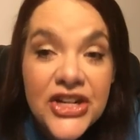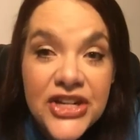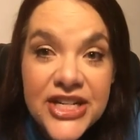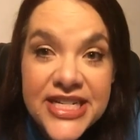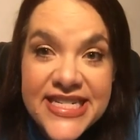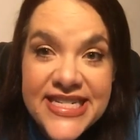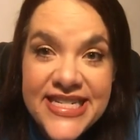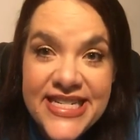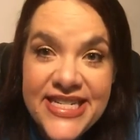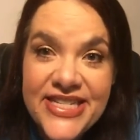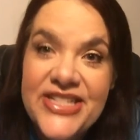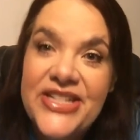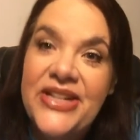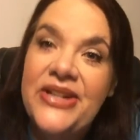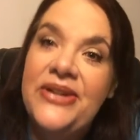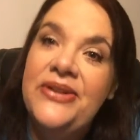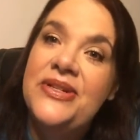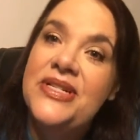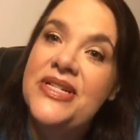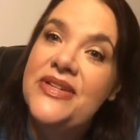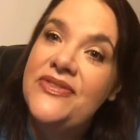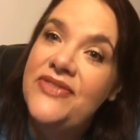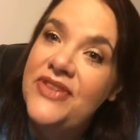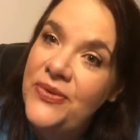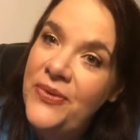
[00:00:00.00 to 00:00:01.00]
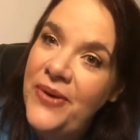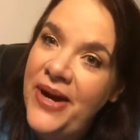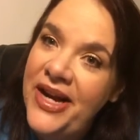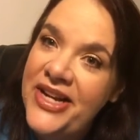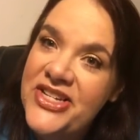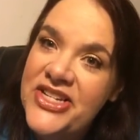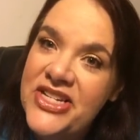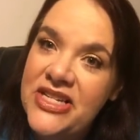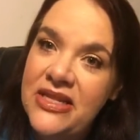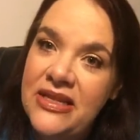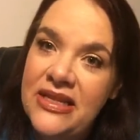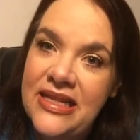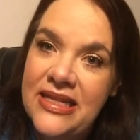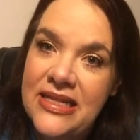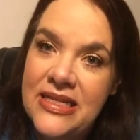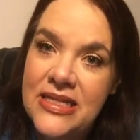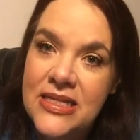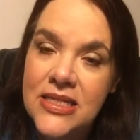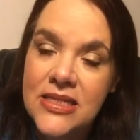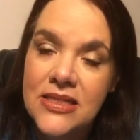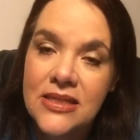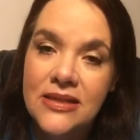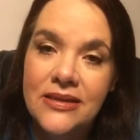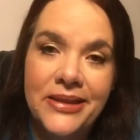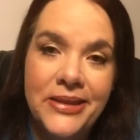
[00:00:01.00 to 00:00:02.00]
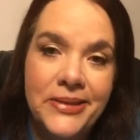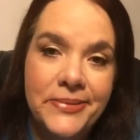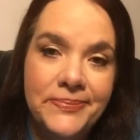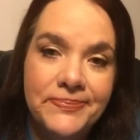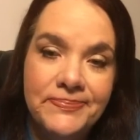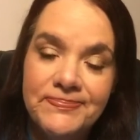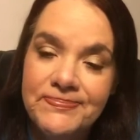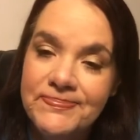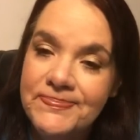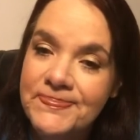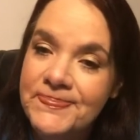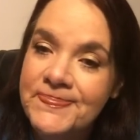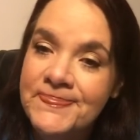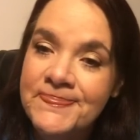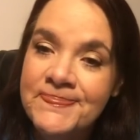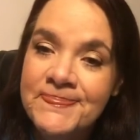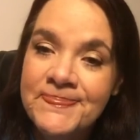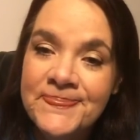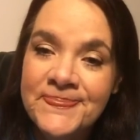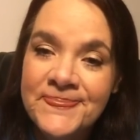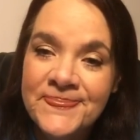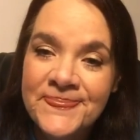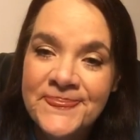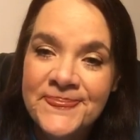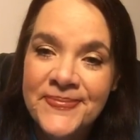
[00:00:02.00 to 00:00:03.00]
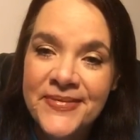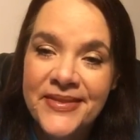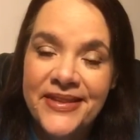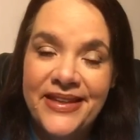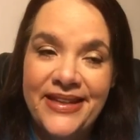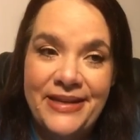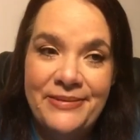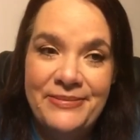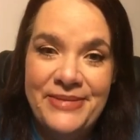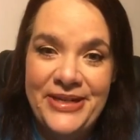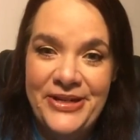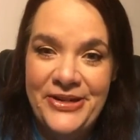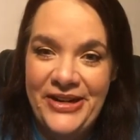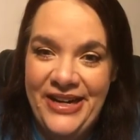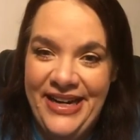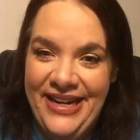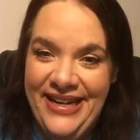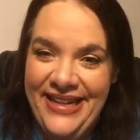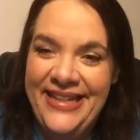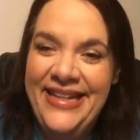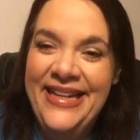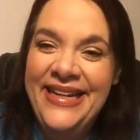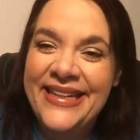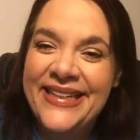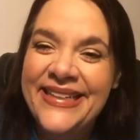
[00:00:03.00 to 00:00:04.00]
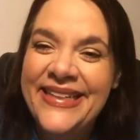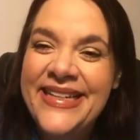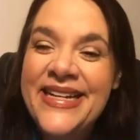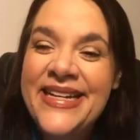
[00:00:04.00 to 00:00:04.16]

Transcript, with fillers: Christy Jones, if you're watching this, Look at me crying.